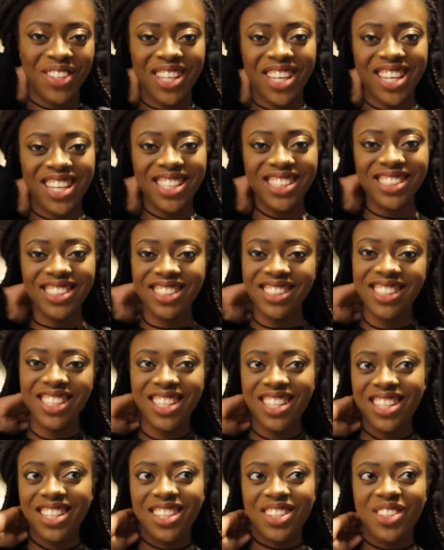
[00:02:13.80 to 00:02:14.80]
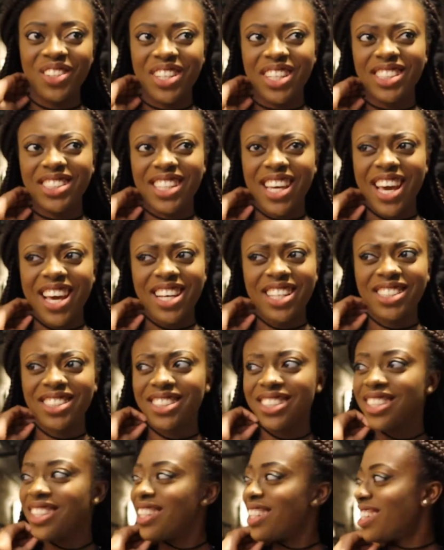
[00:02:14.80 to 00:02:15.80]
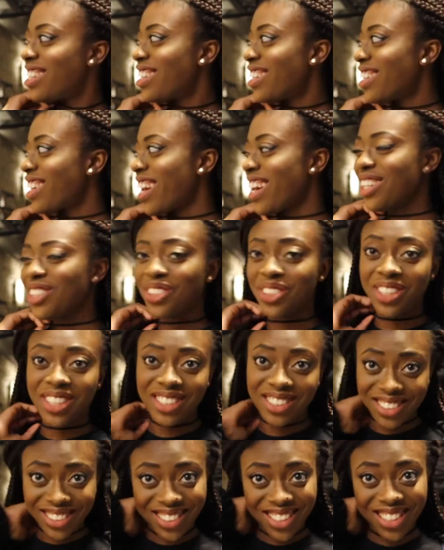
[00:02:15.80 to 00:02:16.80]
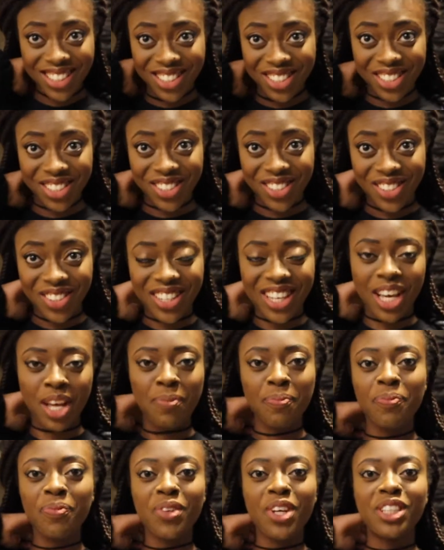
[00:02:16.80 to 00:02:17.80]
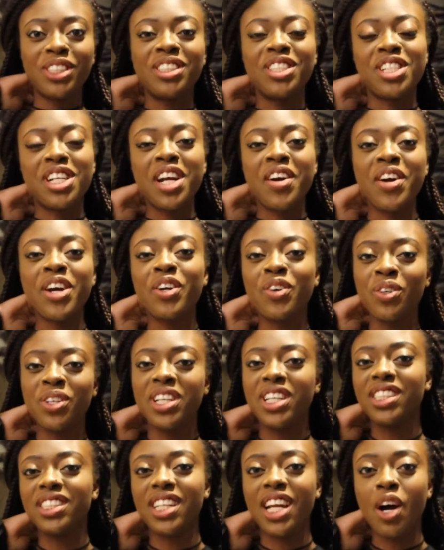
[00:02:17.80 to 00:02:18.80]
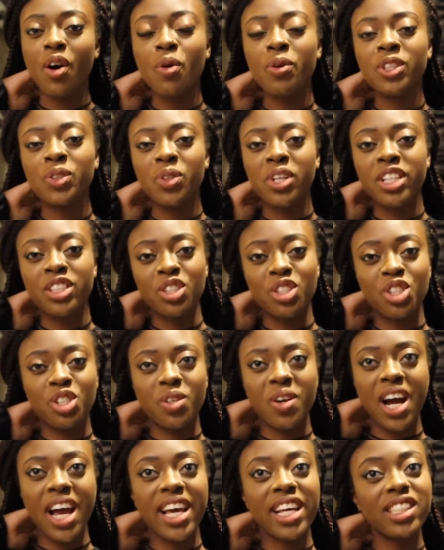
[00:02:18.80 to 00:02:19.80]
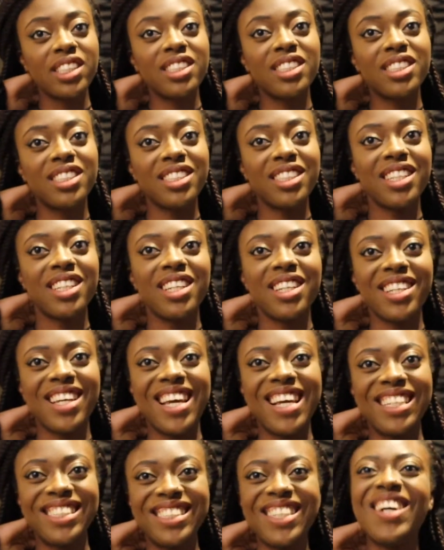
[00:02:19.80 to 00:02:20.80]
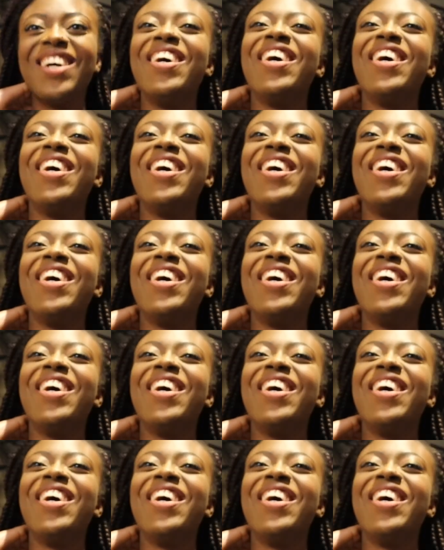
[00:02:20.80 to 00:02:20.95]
cookies, cookies, cakes, cakes, cookies. you know, okay, it's a JennaRae cookies, and I always wanted to try it. Cakes.